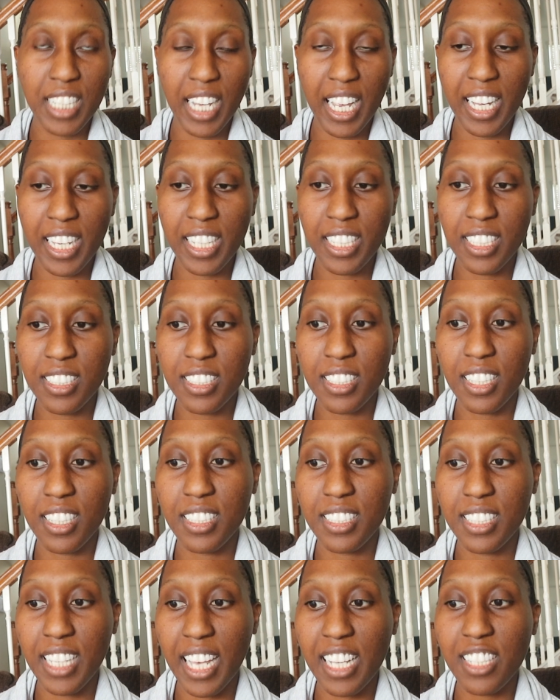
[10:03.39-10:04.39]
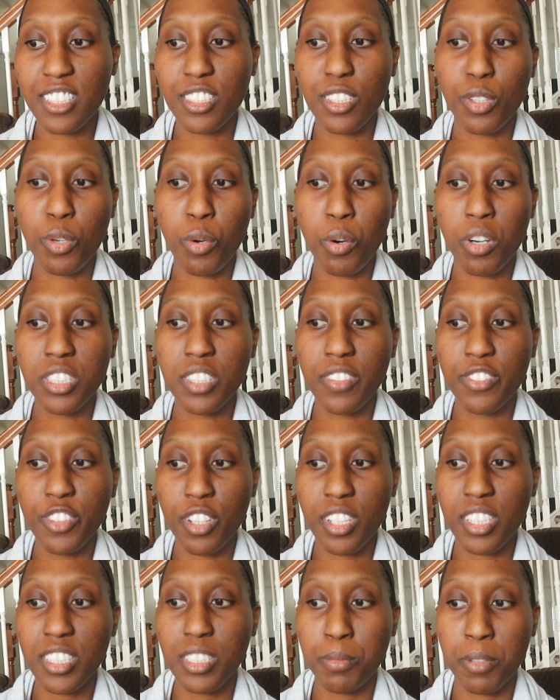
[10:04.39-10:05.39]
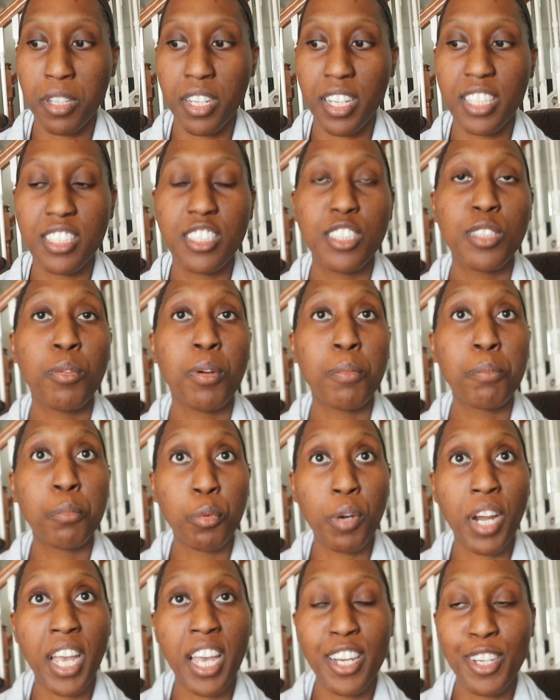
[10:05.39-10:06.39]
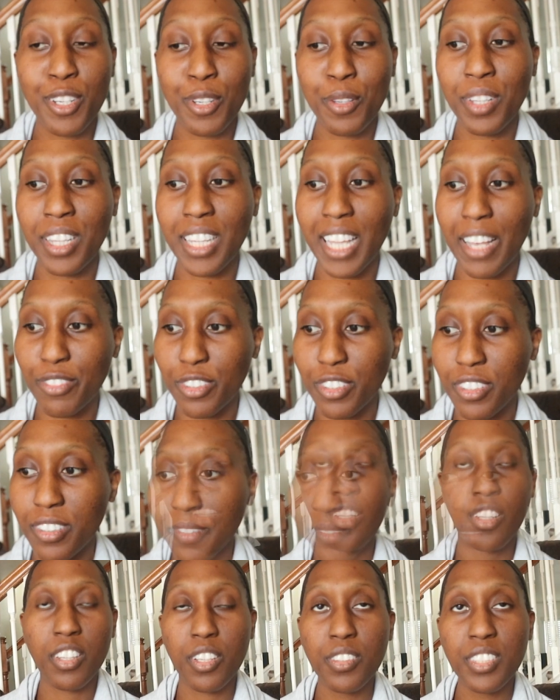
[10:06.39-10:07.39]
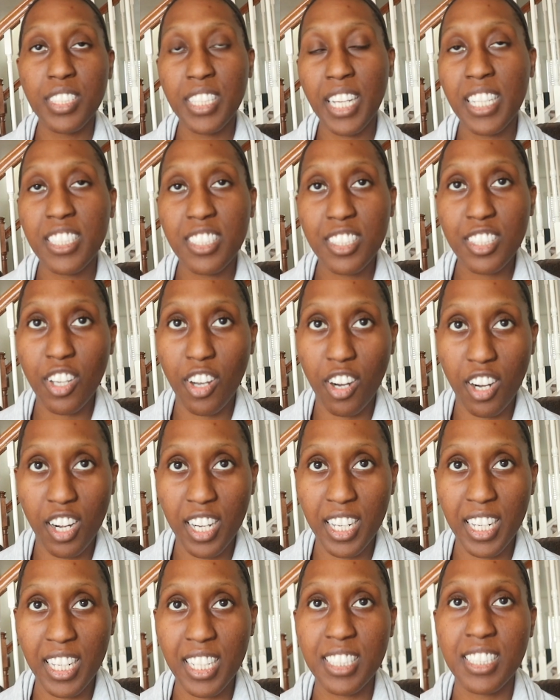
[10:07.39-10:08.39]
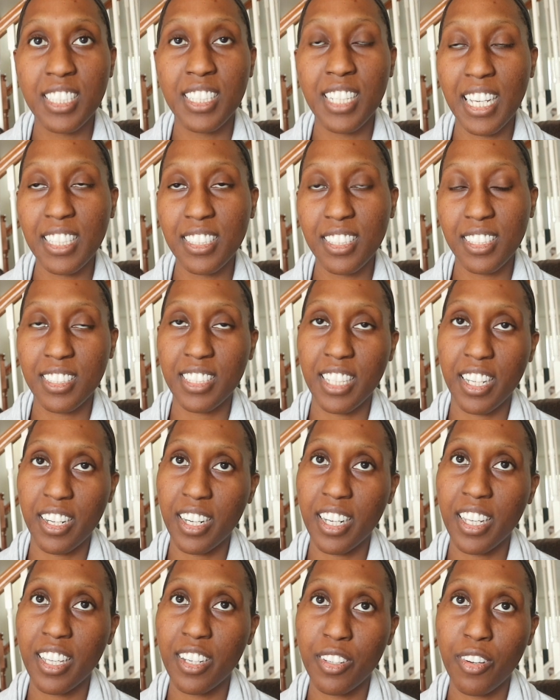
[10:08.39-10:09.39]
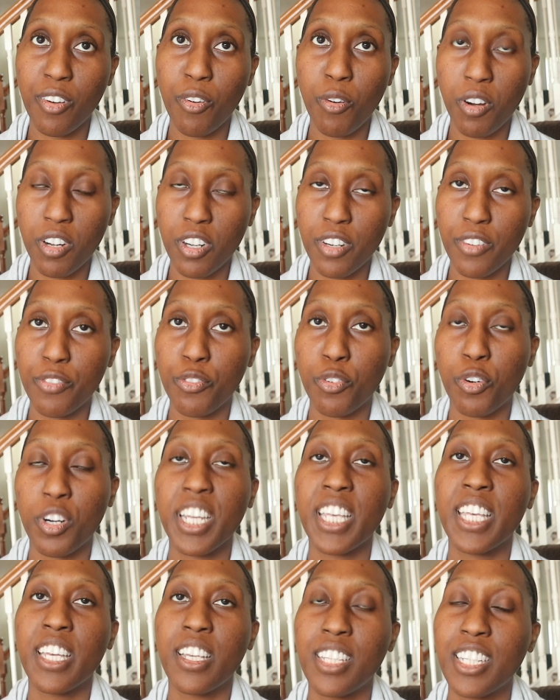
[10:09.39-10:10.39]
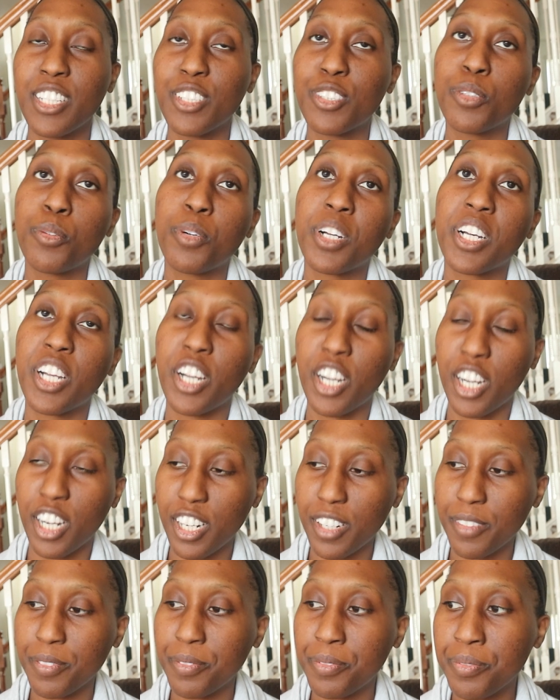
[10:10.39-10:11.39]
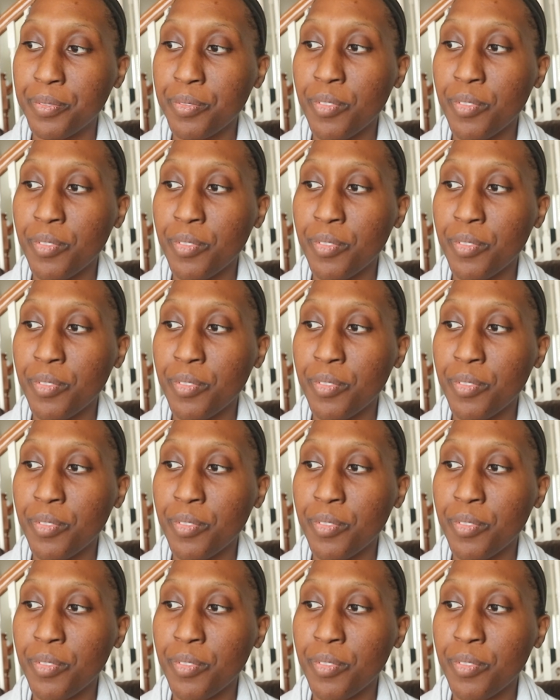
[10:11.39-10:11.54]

change takes the course of your experience to a brand new level. Although change is hard, it is necessary in order for healing to occur.